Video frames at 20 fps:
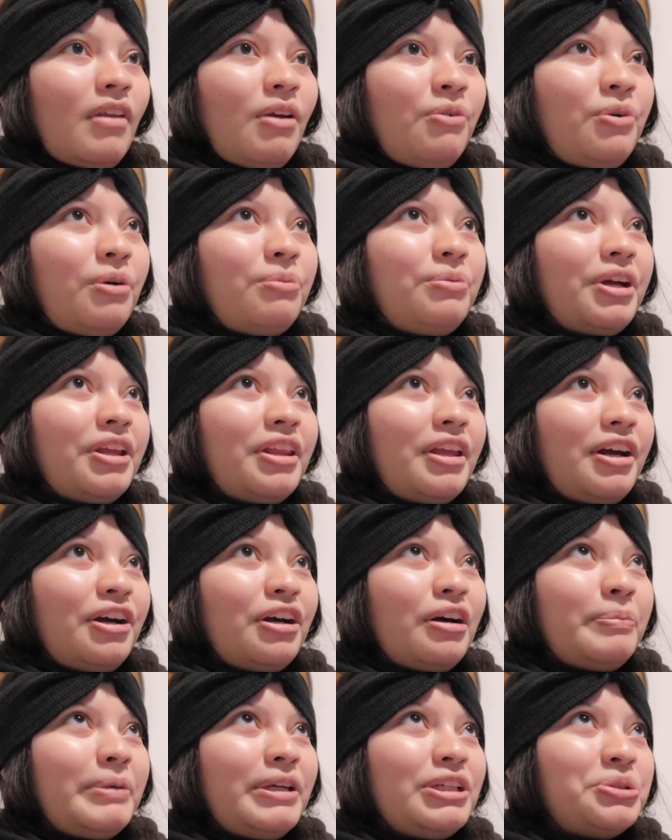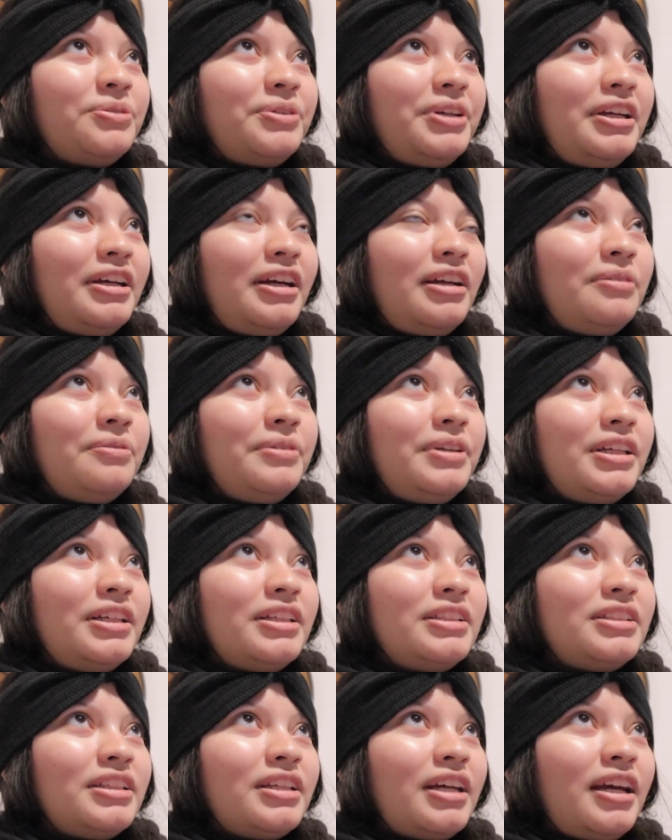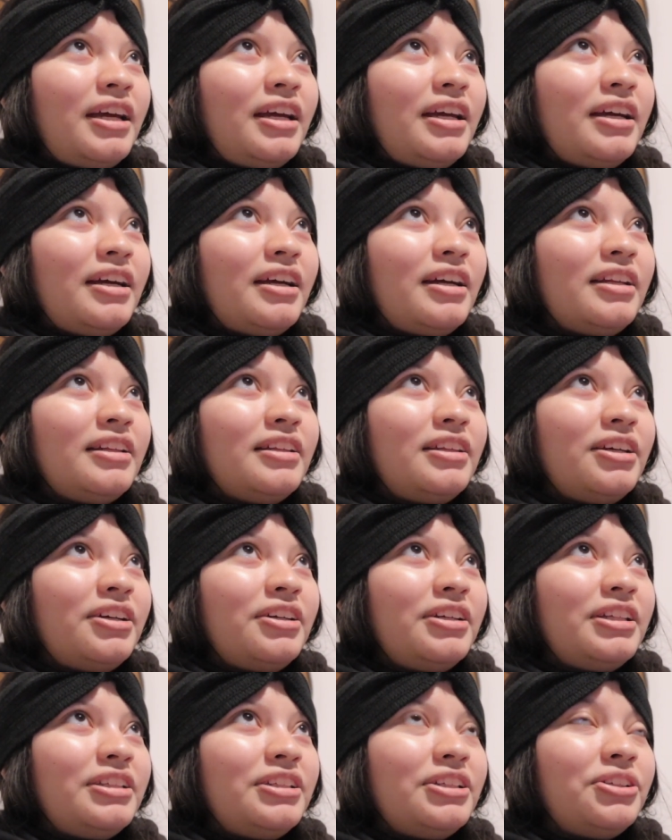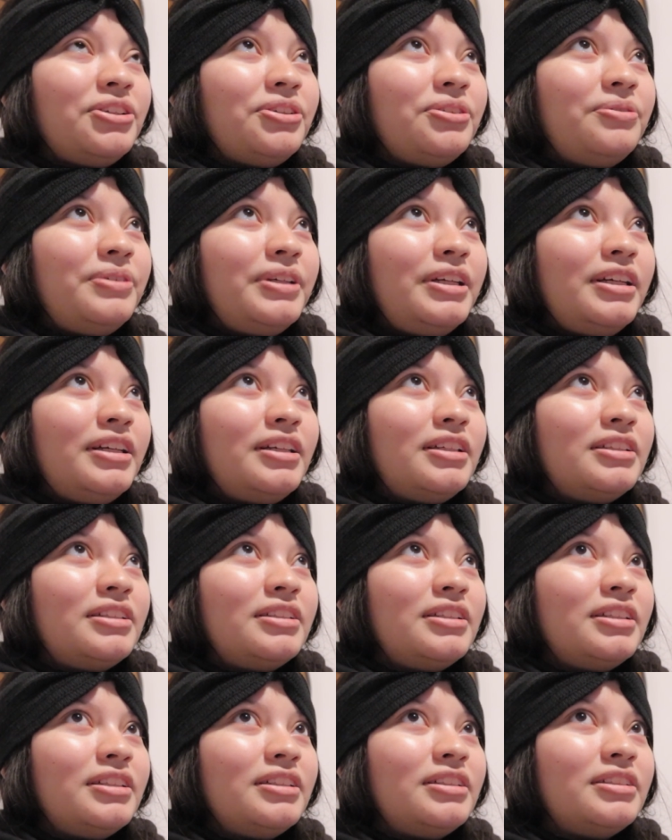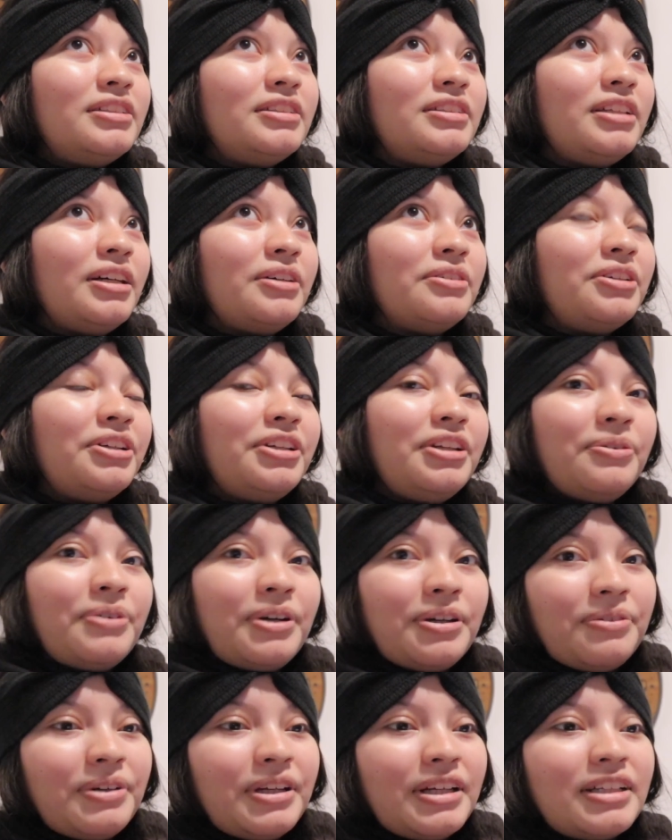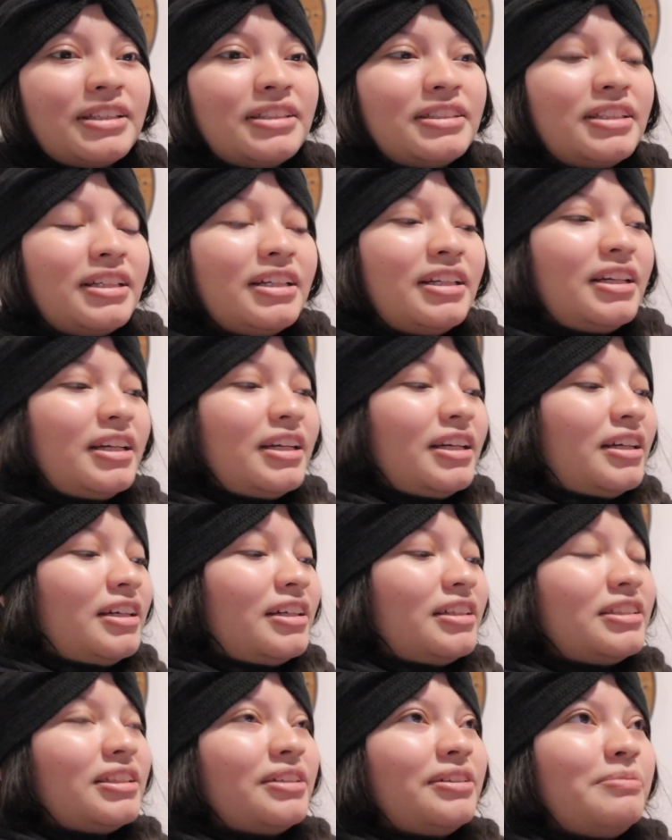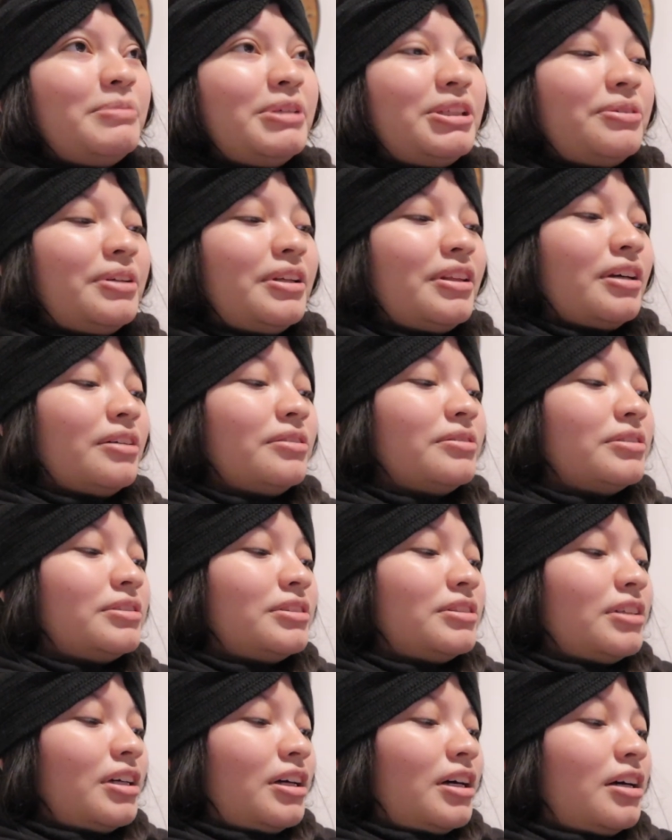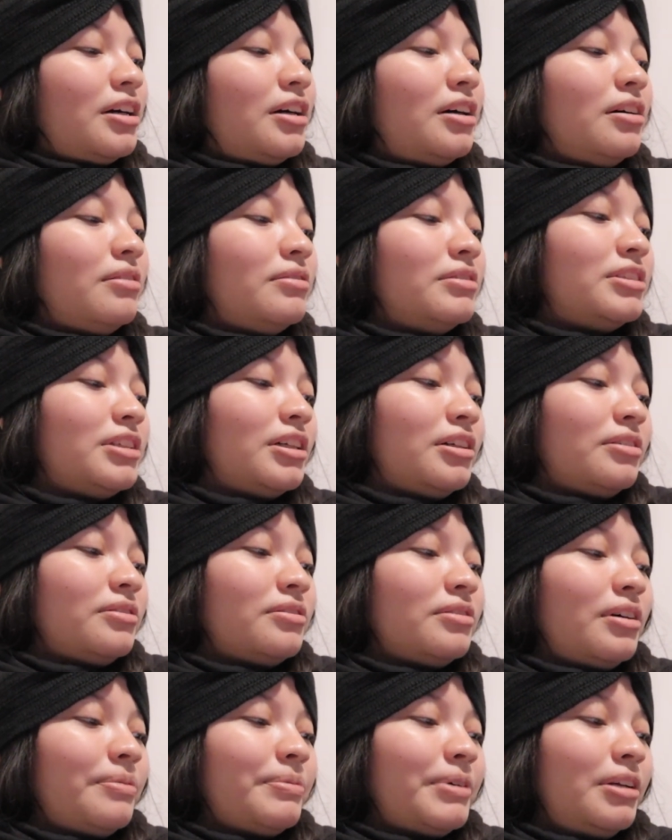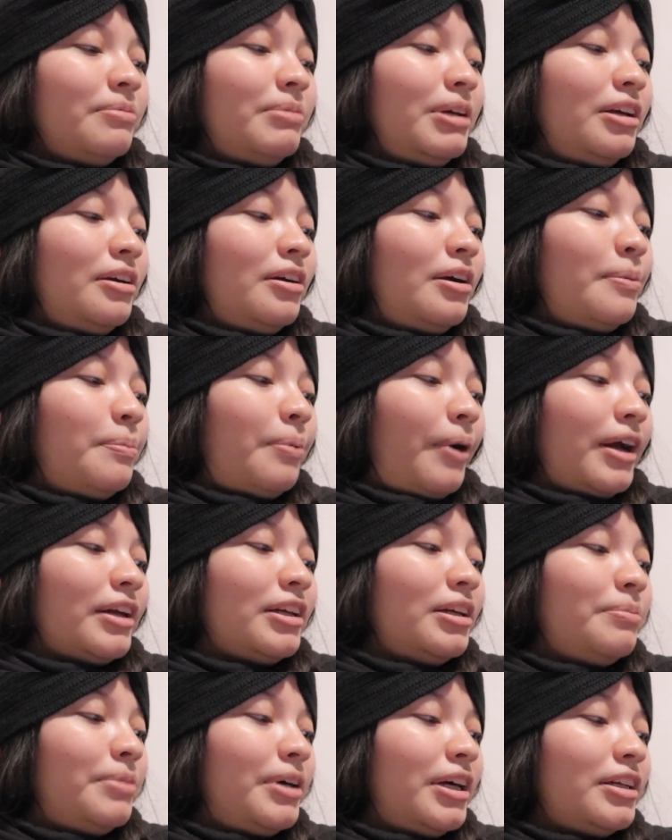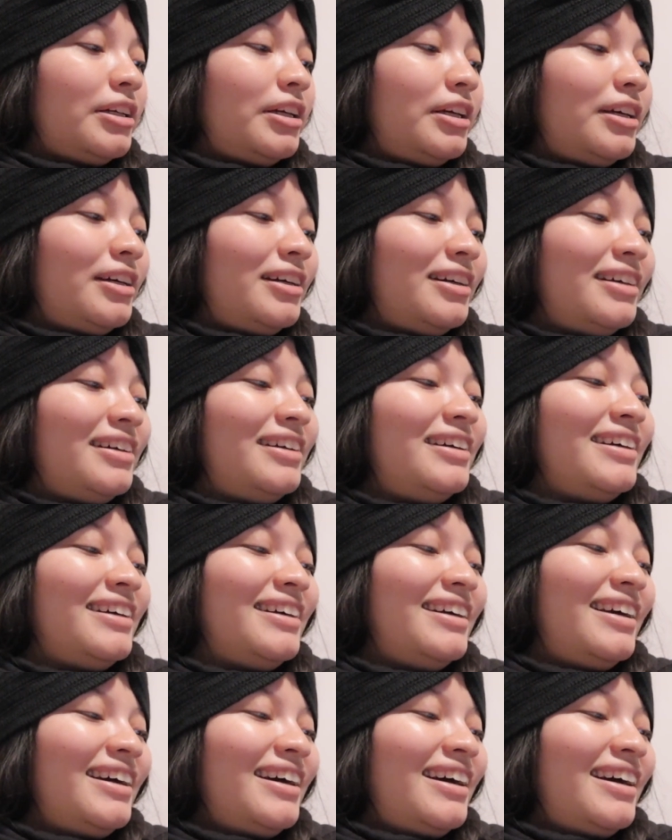when we're there, I'll be 29 weeks and 32 weeks. No, 31 weeks. So in between those, so I'm gonna be pregnant.